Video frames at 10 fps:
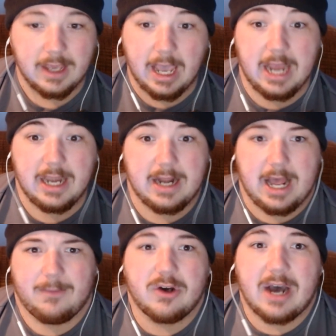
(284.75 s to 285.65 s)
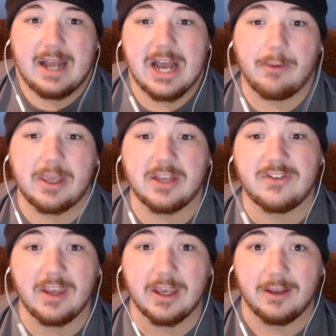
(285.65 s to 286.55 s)
And I'm glad now we can
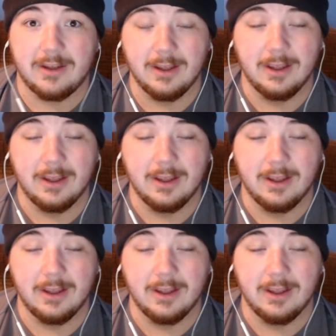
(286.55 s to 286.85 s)
see it.